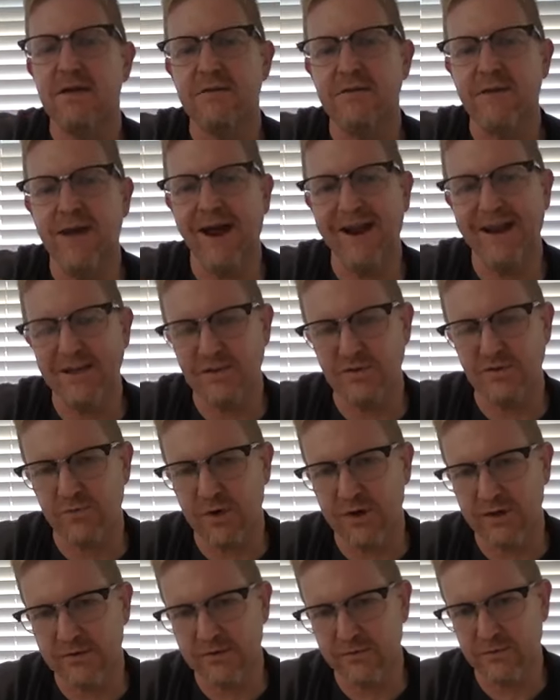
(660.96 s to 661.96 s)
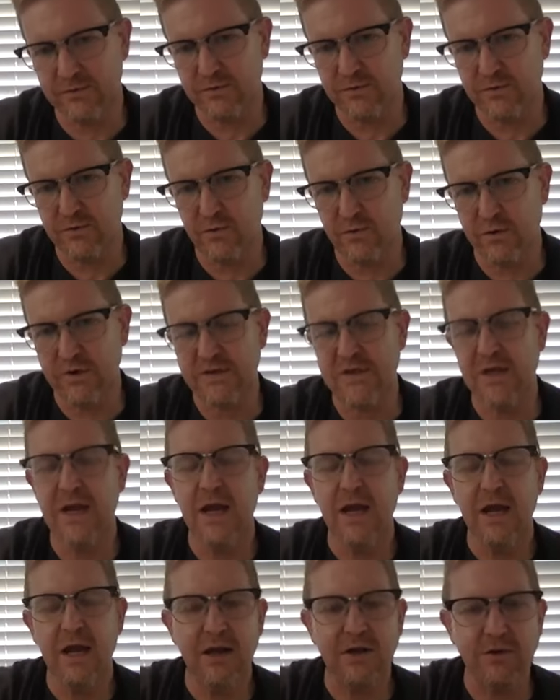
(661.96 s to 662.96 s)
that has run through the course.
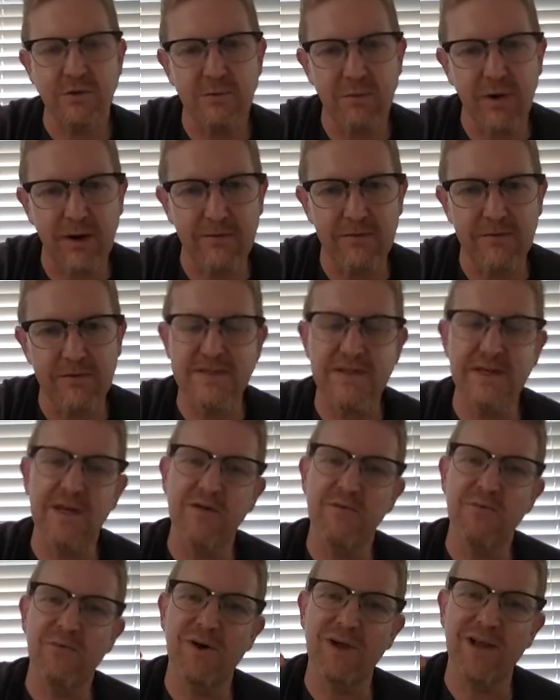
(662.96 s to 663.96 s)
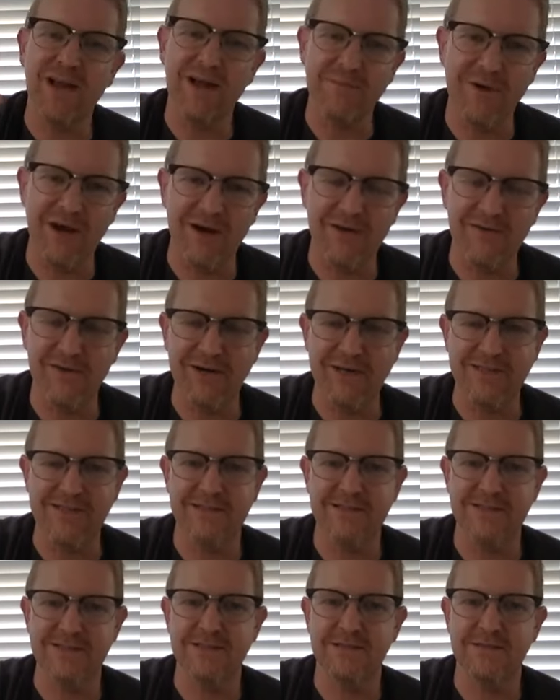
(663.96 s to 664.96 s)
And you're probably saying, well, I'm not
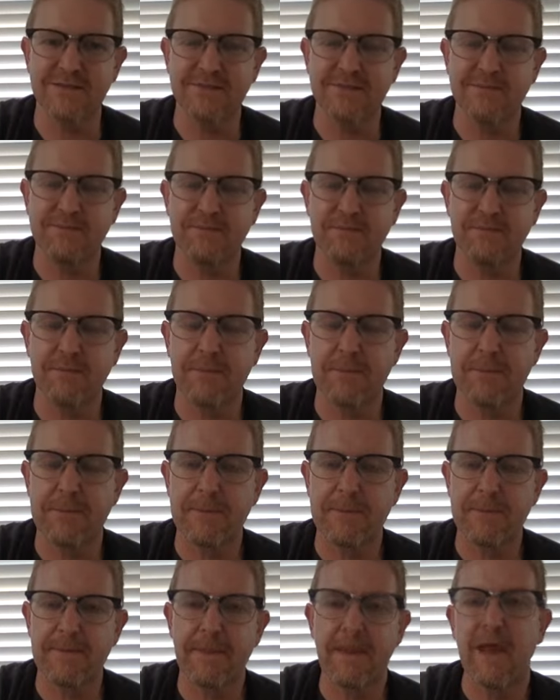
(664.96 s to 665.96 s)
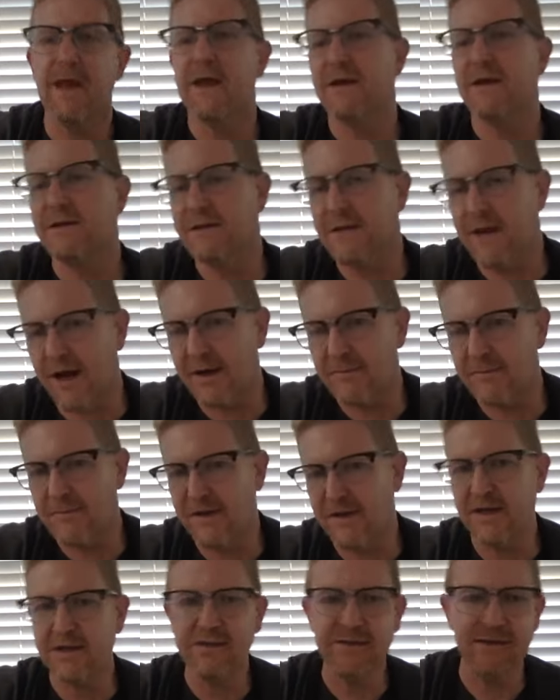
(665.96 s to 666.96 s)
racist. Not
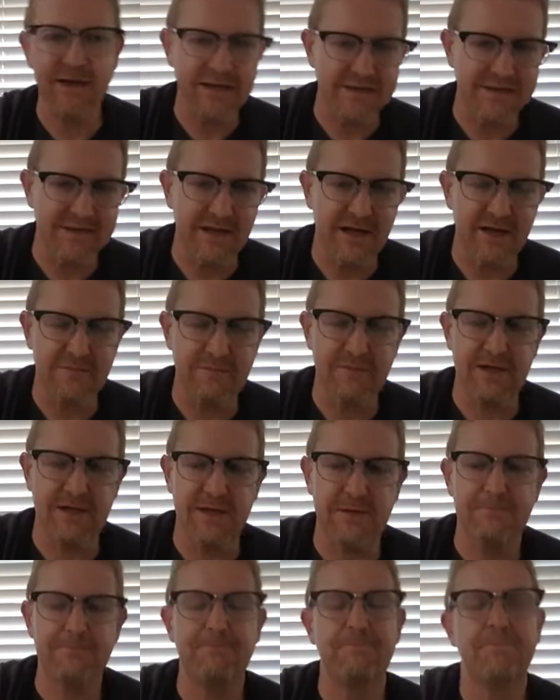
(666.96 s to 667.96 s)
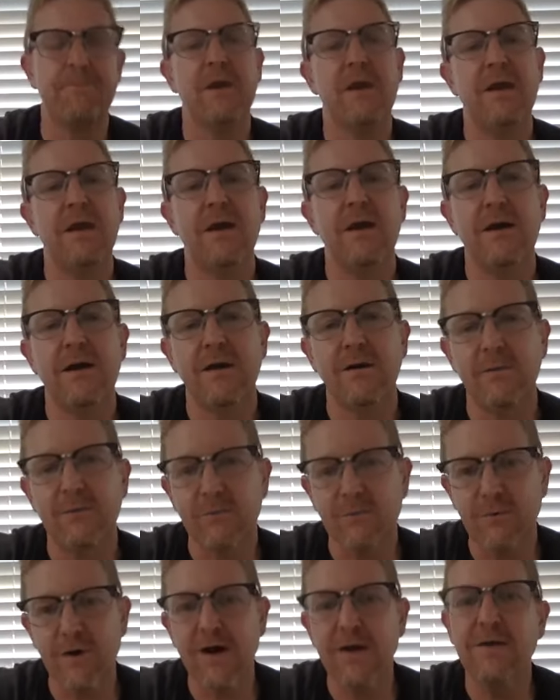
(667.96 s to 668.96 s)
me. That's not me.
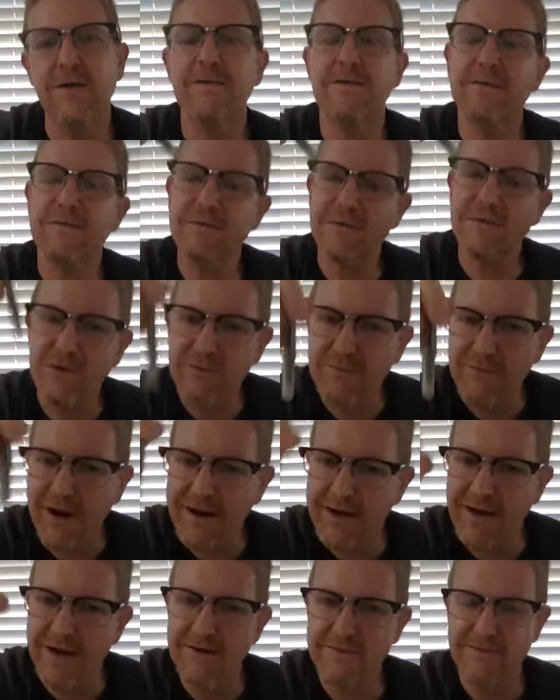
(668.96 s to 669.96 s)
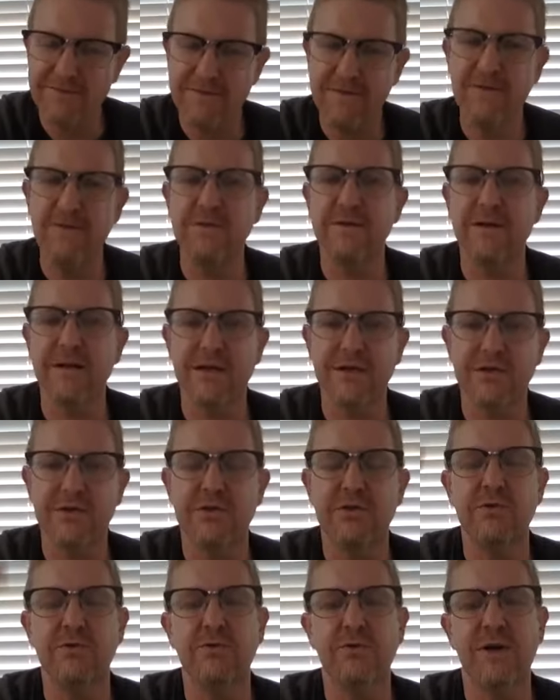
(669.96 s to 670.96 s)
Well, you might not feel that
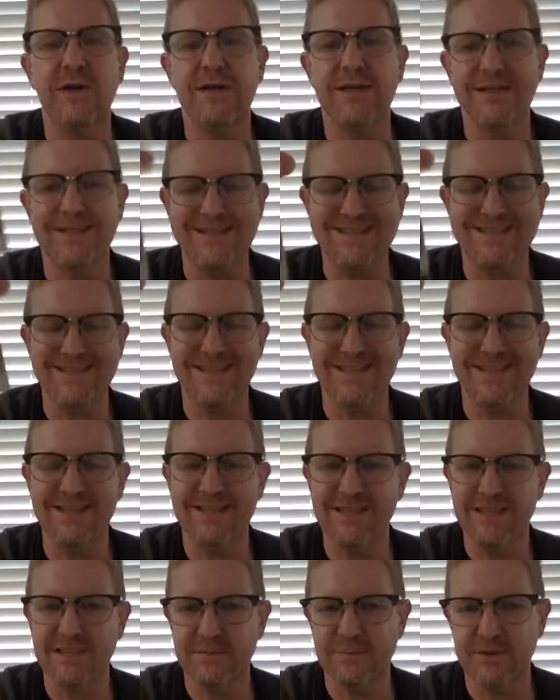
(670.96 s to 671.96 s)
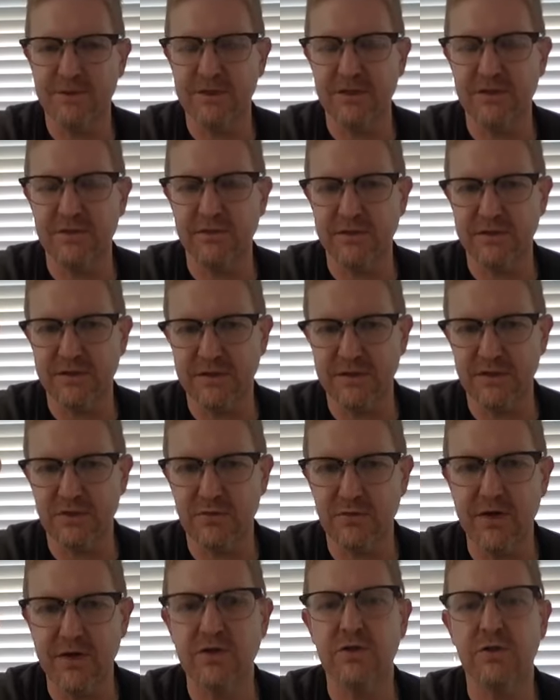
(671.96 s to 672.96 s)
it's you, at least in this particular
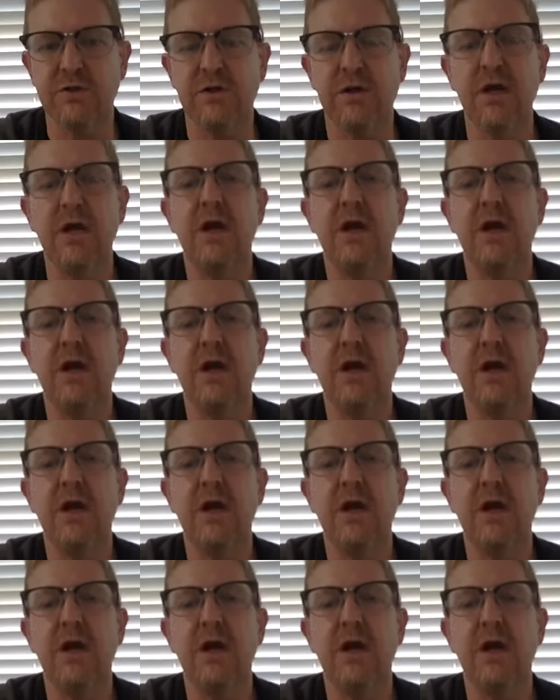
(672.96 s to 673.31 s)
situation,